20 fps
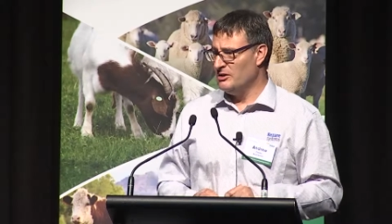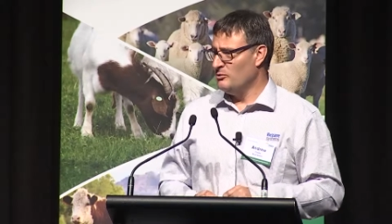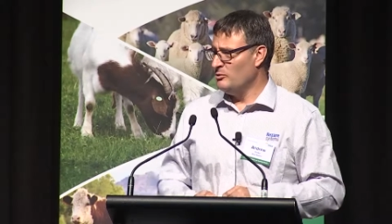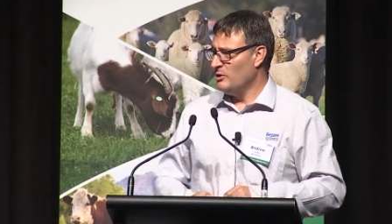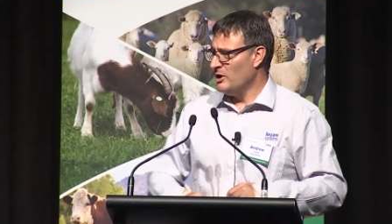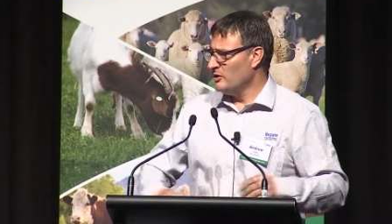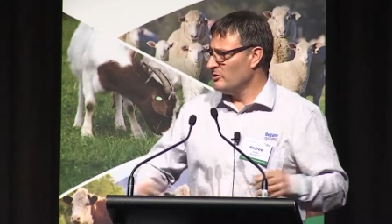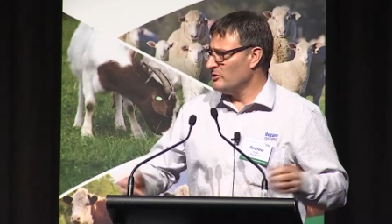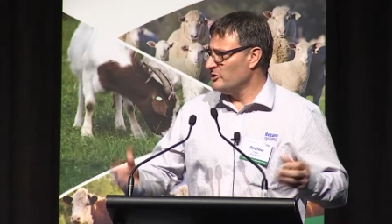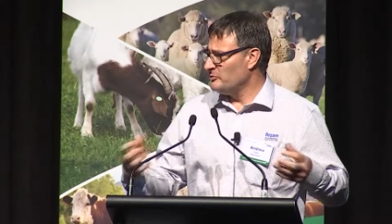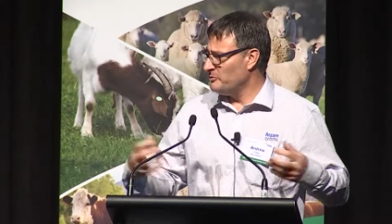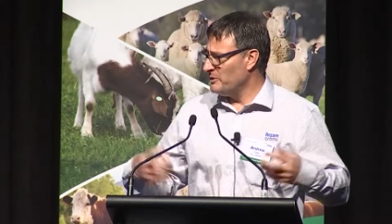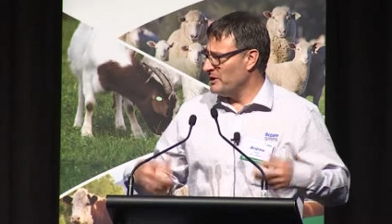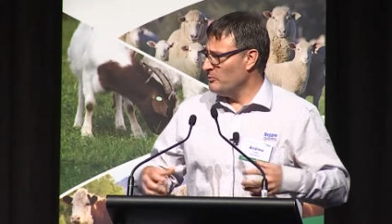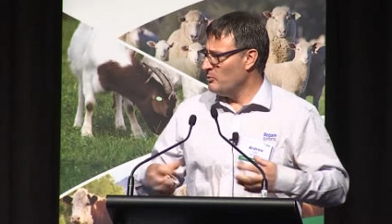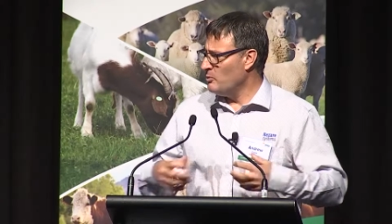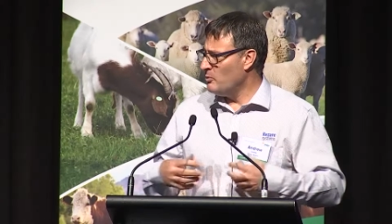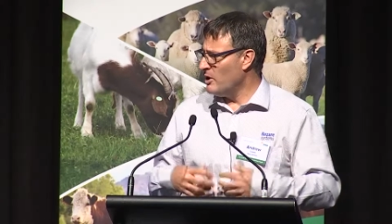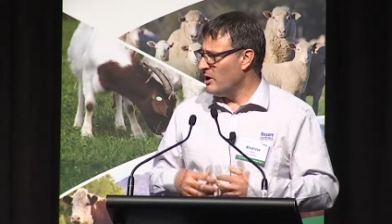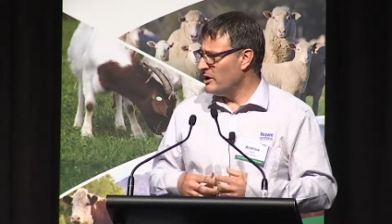well, there's
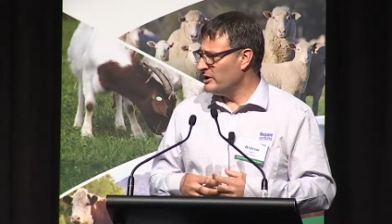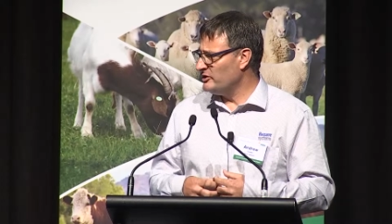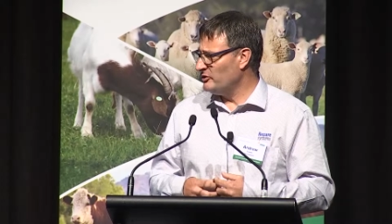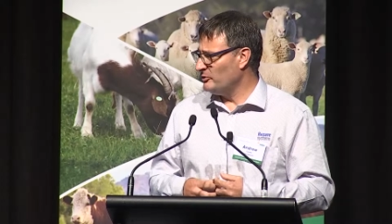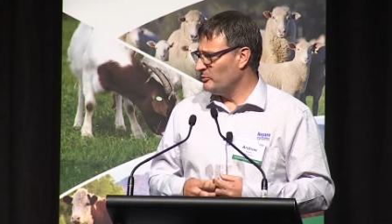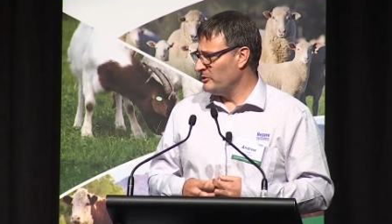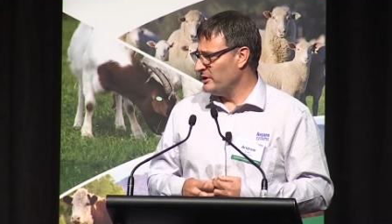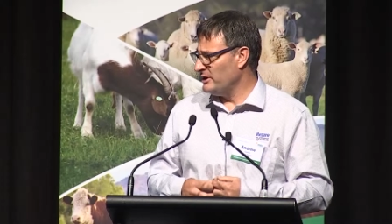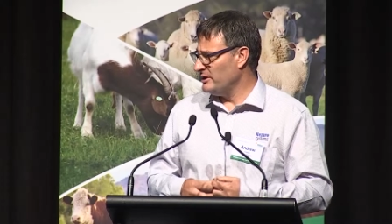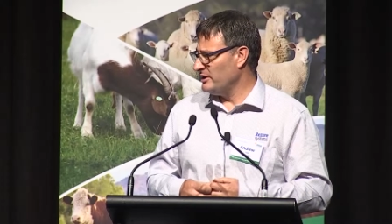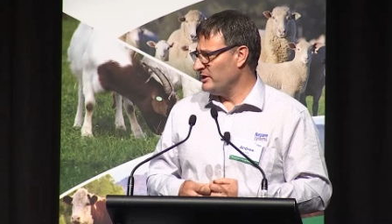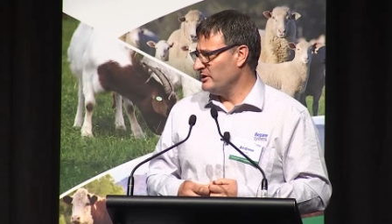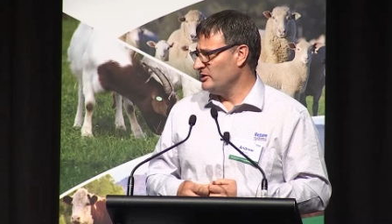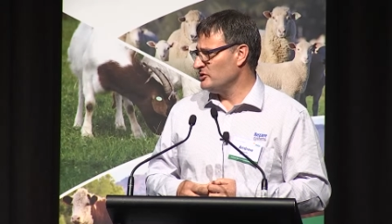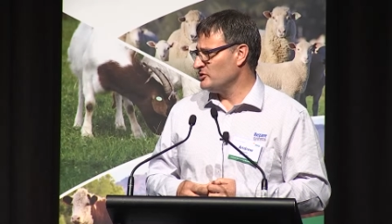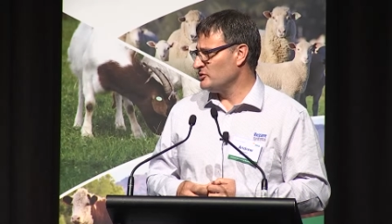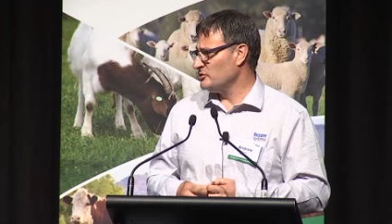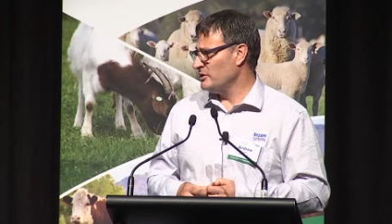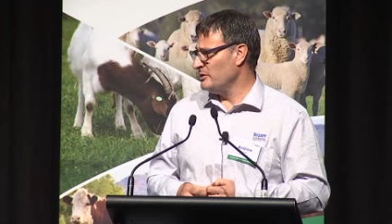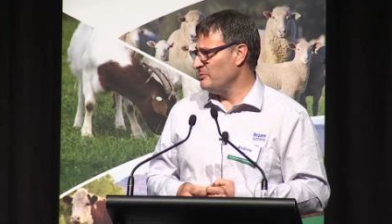been widespread
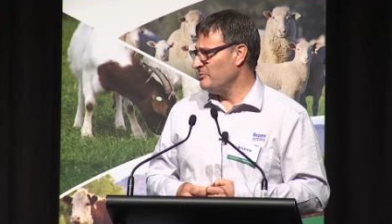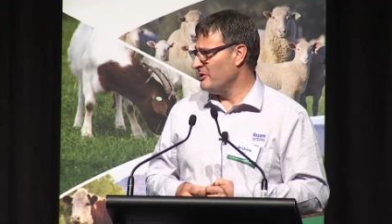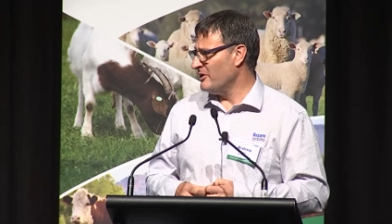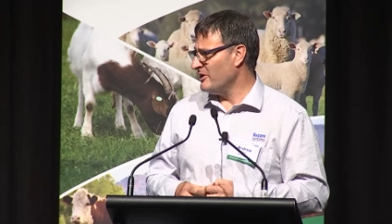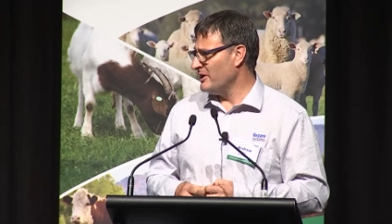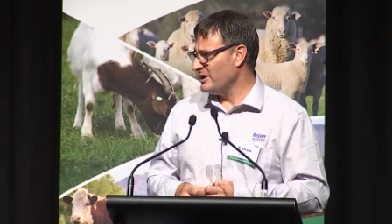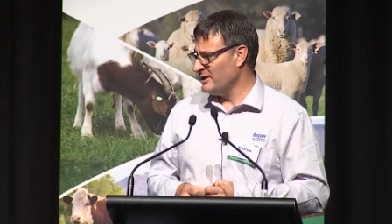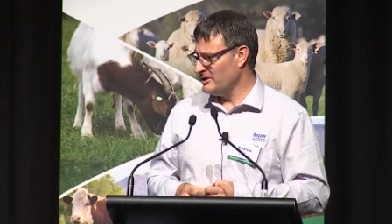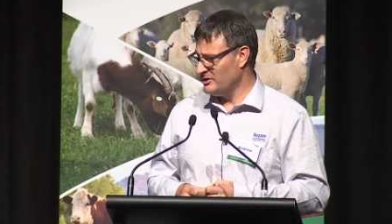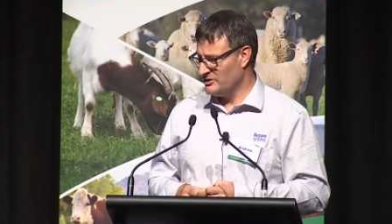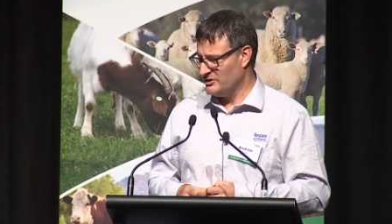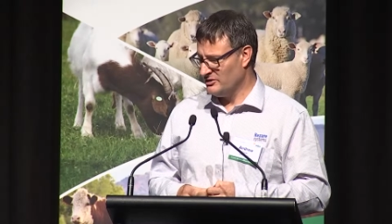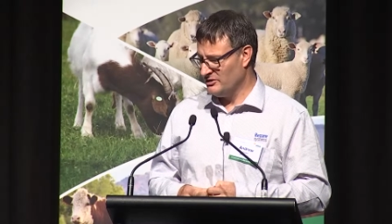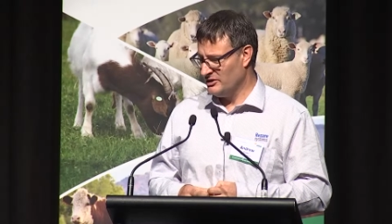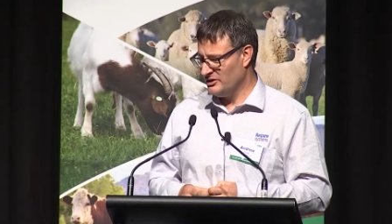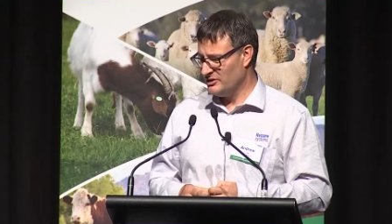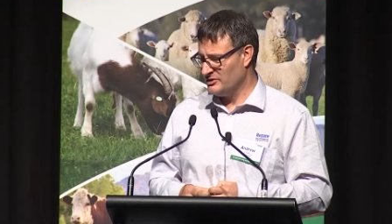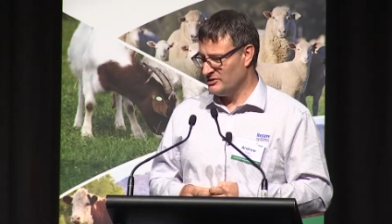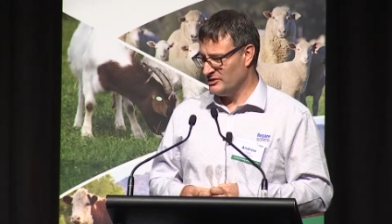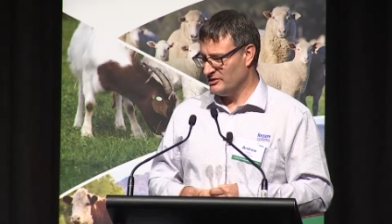industry buy in to
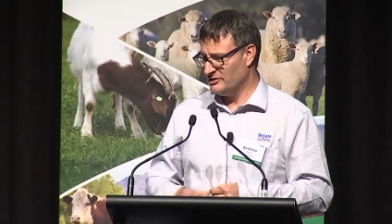this,